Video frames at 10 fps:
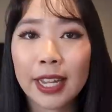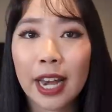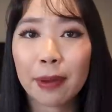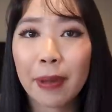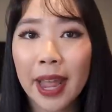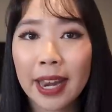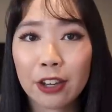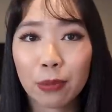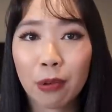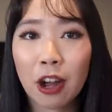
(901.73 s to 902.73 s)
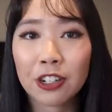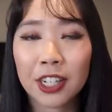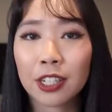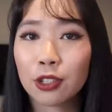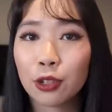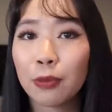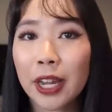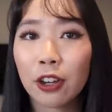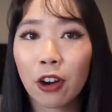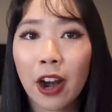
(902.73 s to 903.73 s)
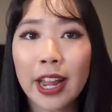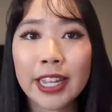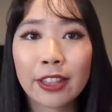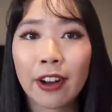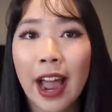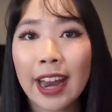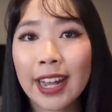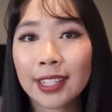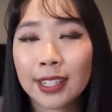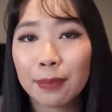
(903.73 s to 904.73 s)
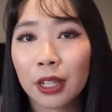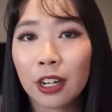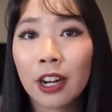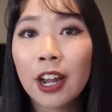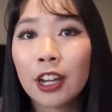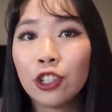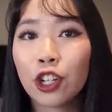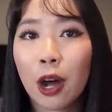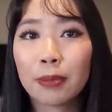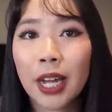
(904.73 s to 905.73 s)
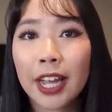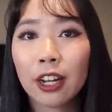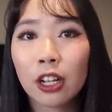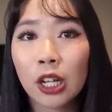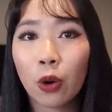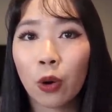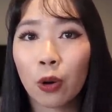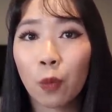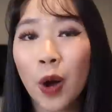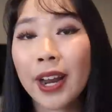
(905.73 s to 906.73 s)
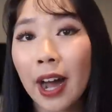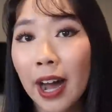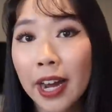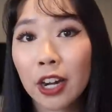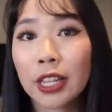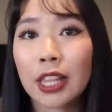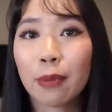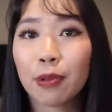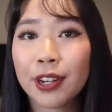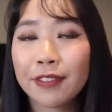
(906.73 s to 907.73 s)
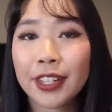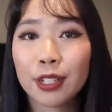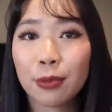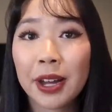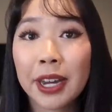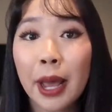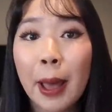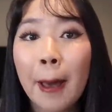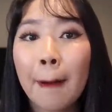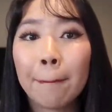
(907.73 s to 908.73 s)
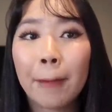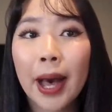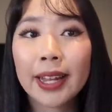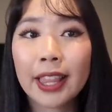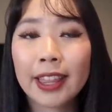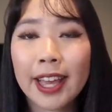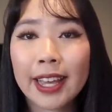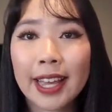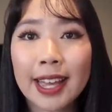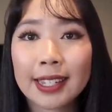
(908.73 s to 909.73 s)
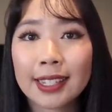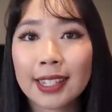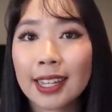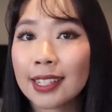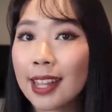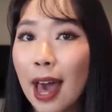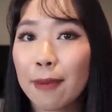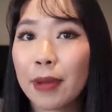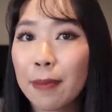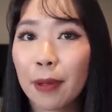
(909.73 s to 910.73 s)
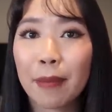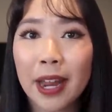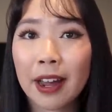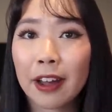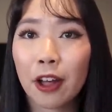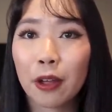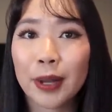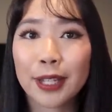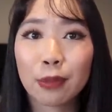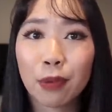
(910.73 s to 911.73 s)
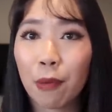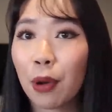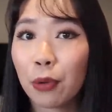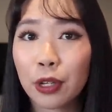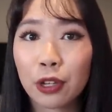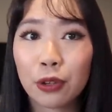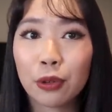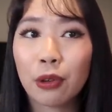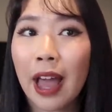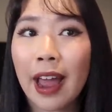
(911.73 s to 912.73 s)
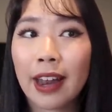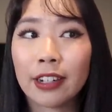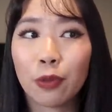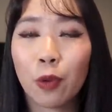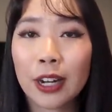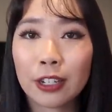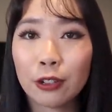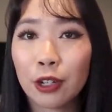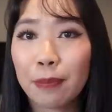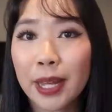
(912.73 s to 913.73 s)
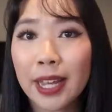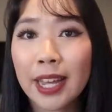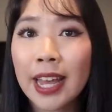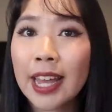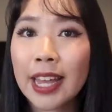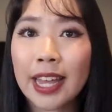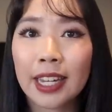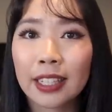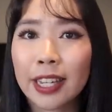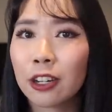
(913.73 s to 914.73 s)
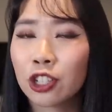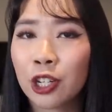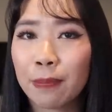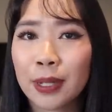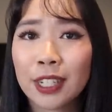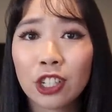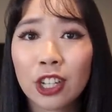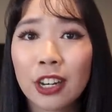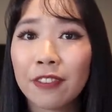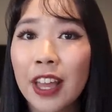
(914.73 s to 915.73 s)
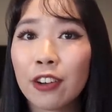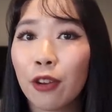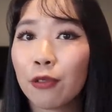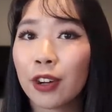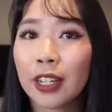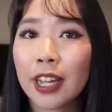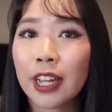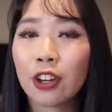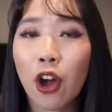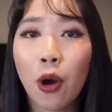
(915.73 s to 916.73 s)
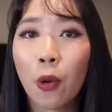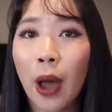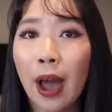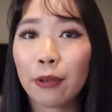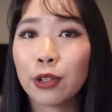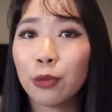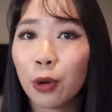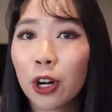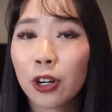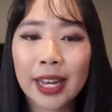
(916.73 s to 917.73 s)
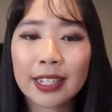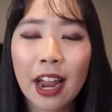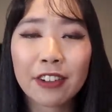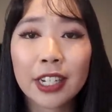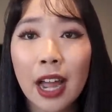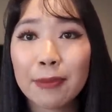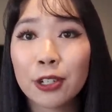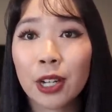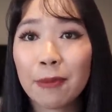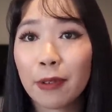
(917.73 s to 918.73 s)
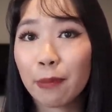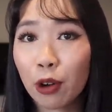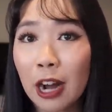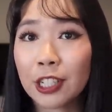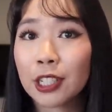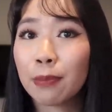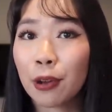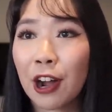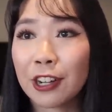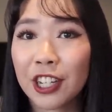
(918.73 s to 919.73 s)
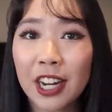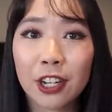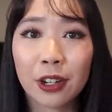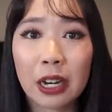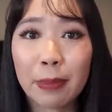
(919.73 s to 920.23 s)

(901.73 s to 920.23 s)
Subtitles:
getting paid at your project, assuming you're either at a similar job title or one higher than the previous one. But the thing is that people might not always promote you and want you to be in a leadership position if they don't really know how you work. Because every time you jump from project to project, you're gonna